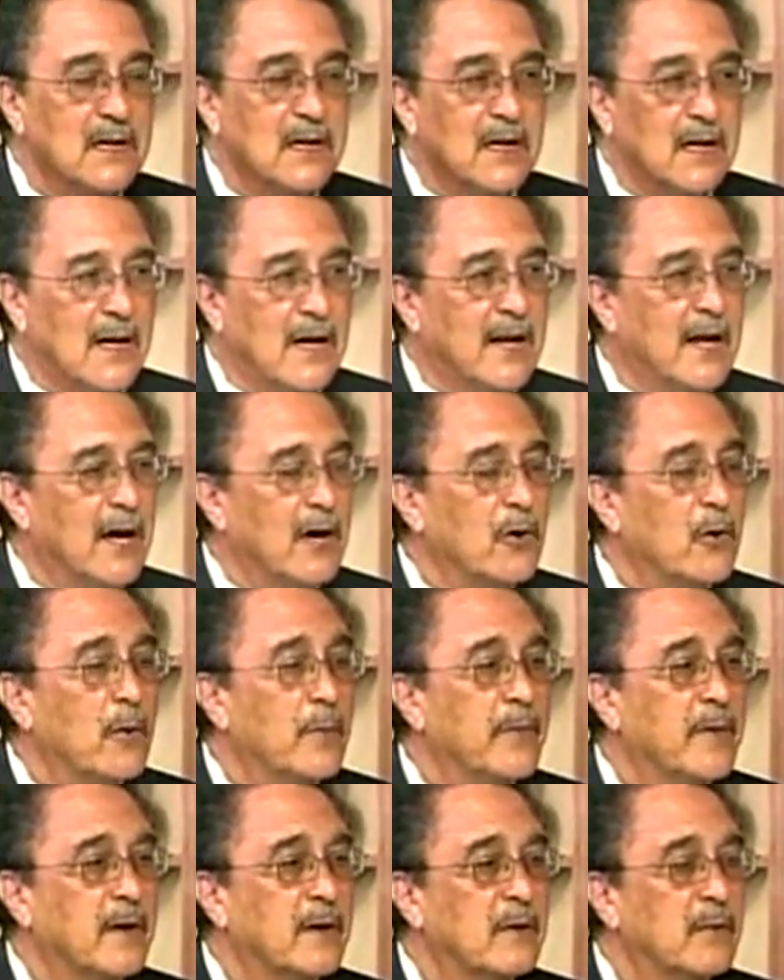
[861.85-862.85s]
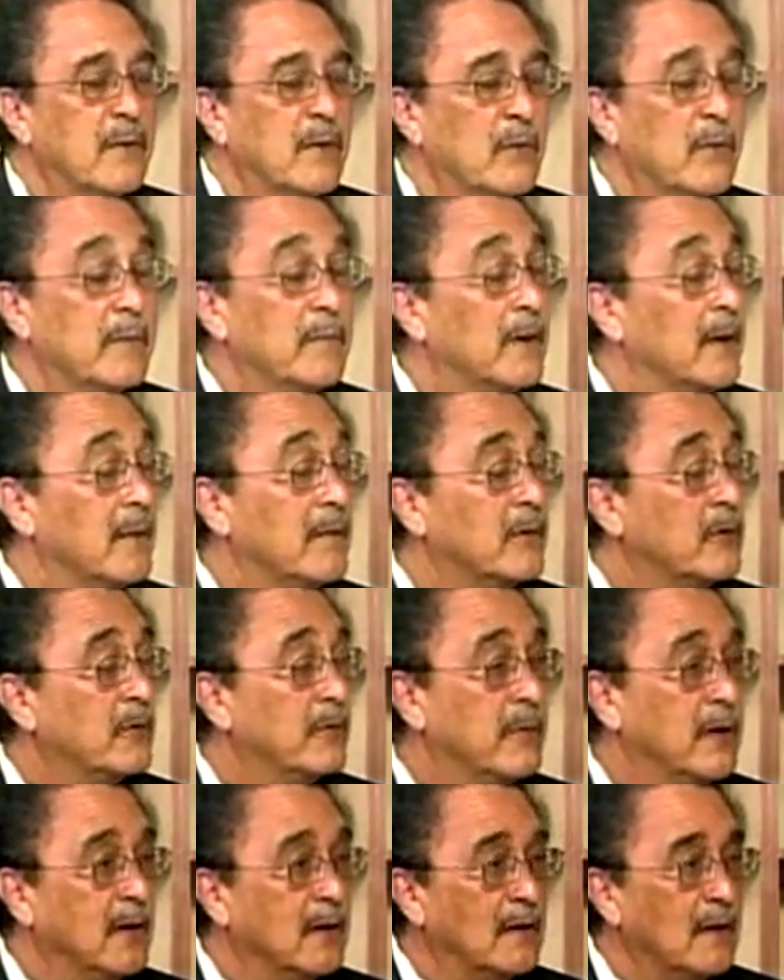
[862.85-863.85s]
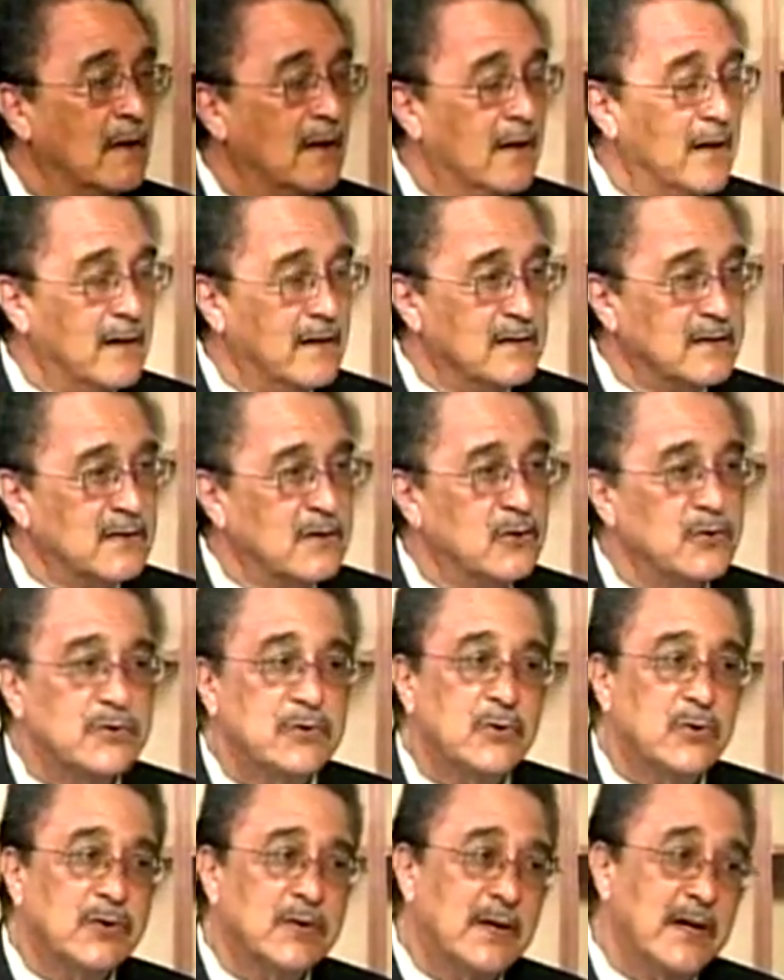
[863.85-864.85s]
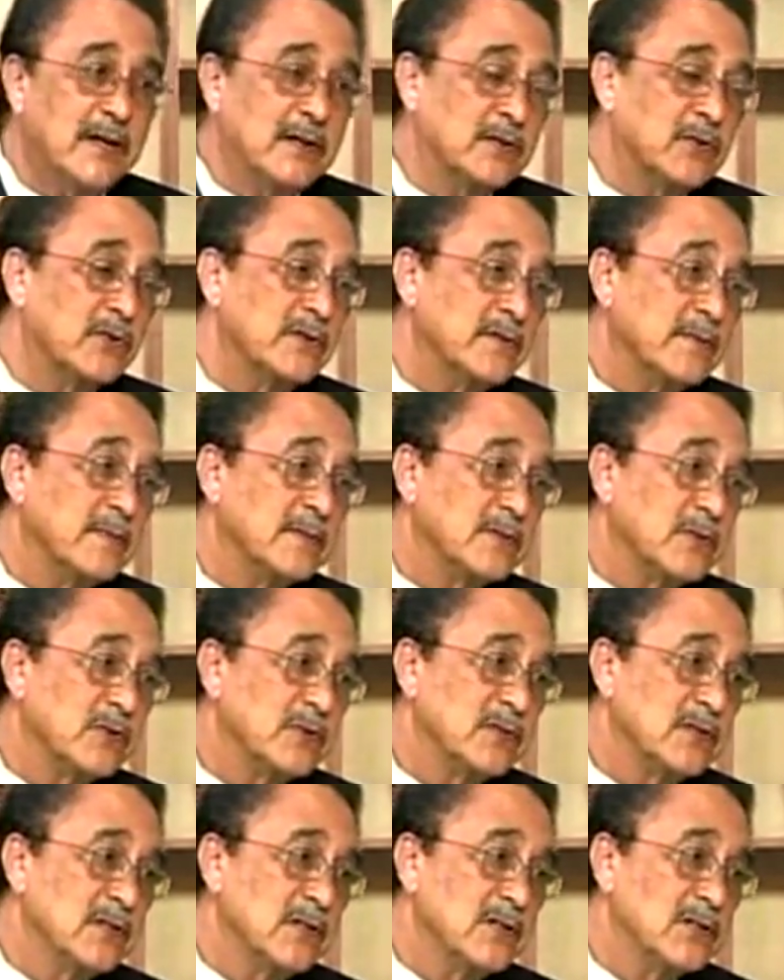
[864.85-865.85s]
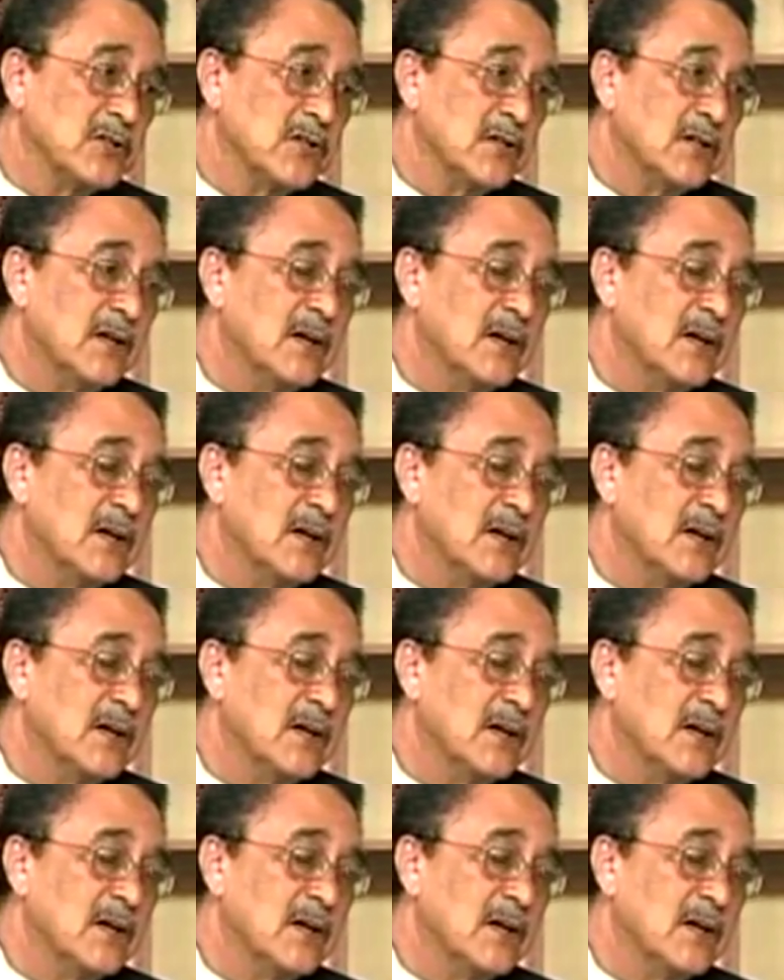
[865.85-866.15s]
And I hope that we will be able to meet the St. Lucia Hotel and Tourism Association